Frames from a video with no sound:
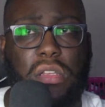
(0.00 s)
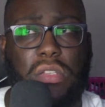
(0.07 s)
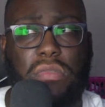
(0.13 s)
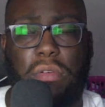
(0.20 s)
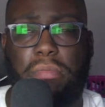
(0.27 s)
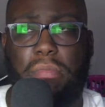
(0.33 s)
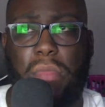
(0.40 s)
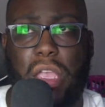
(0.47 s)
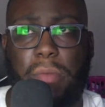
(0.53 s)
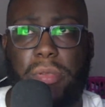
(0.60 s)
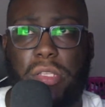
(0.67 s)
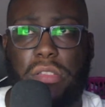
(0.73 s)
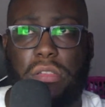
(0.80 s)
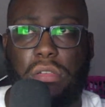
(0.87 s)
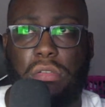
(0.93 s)

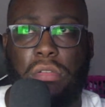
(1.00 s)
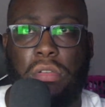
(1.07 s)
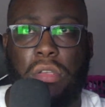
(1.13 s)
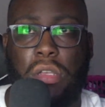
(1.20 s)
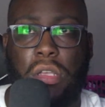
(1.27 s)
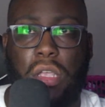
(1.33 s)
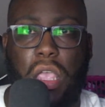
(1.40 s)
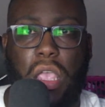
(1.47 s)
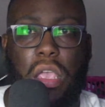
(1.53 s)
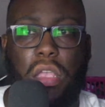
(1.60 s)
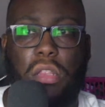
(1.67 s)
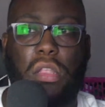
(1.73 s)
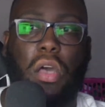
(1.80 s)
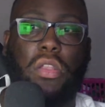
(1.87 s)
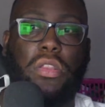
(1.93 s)
megapixel, and
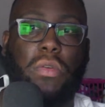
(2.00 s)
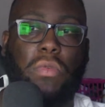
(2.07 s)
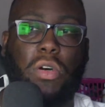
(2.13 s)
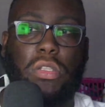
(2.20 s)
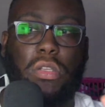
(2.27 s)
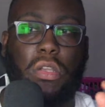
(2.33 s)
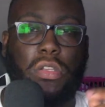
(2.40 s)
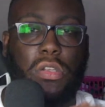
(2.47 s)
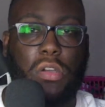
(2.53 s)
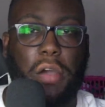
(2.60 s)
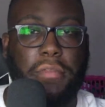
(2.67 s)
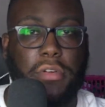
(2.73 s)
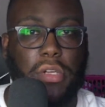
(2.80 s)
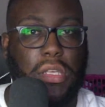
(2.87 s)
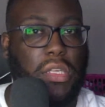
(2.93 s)
the one on the
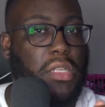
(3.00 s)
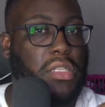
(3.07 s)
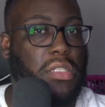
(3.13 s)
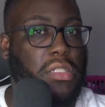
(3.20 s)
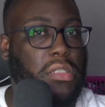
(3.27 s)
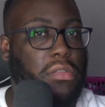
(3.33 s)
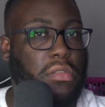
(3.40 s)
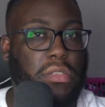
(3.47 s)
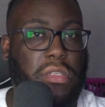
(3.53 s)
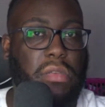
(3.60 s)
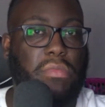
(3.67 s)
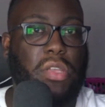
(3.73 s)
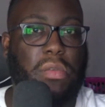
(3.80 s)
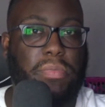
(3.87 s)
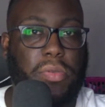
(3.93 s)
cover is 10
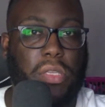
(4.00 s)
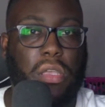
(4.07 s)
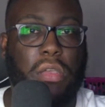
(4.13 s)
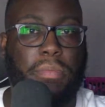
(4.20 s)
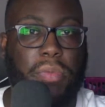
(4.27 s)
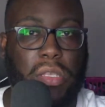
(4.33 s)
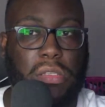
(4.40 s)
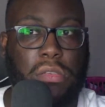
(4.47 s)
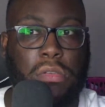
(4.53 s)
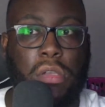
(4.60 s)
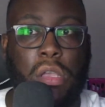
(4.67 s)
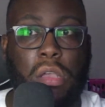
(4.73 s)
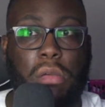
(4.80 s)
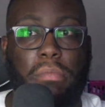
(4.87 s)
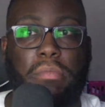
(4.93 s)
megapixel.
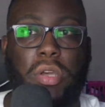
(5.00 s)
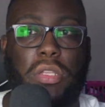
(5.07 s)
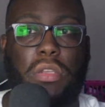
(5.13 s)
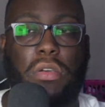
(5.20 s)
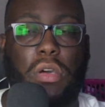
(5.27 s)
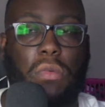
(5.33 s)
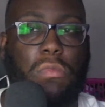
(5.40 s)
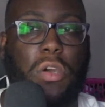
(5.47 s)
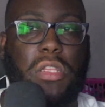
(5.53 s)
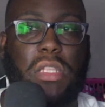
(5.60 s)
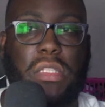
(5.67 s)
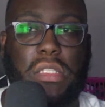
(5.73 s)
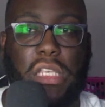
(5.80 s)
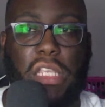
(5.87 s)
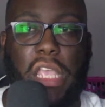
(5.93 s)
But the one
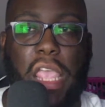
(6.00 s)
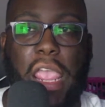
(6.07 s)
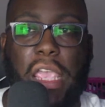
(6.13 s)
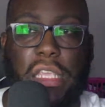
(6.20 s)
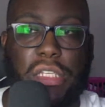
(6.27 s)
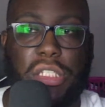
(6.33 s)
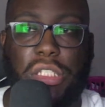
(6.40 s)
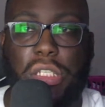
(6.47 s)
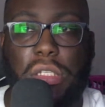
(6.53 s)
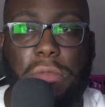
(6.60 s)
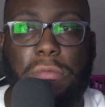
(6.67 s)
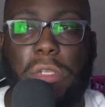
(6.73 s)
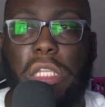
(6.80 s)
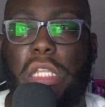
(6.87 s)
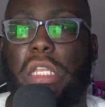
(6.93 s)
that's actually
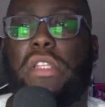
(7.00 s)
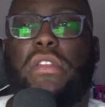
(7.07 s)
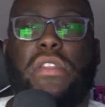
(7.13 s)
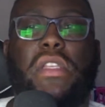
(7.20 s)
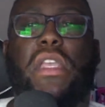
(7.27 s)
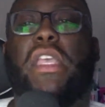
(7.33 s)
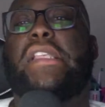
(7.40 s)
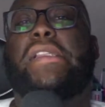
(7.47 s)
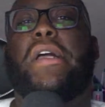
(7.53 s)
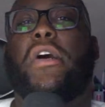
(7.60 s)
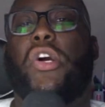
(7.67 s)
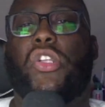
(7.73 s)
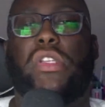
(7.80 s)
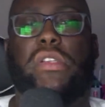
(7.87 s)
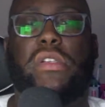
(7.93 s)
really interesting is the
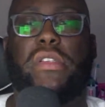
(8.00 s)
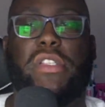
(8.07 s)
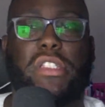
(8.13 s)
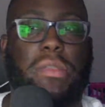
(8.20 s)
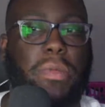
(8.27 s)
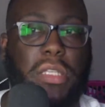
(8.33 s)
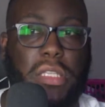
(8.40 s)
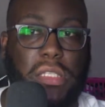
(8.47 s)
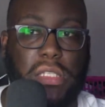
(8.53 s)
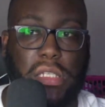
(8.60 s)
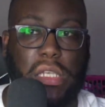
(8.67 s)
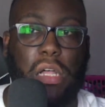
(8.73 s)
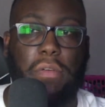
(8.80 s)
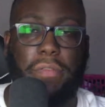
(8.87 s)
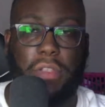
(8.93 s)
under display
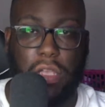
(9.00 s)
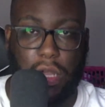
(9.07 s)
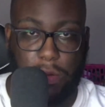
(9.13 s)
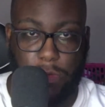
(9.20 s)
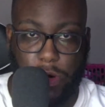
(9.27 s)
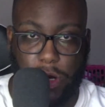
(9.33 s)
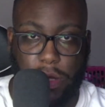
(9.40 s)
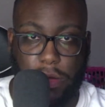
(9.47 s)
selfie camera.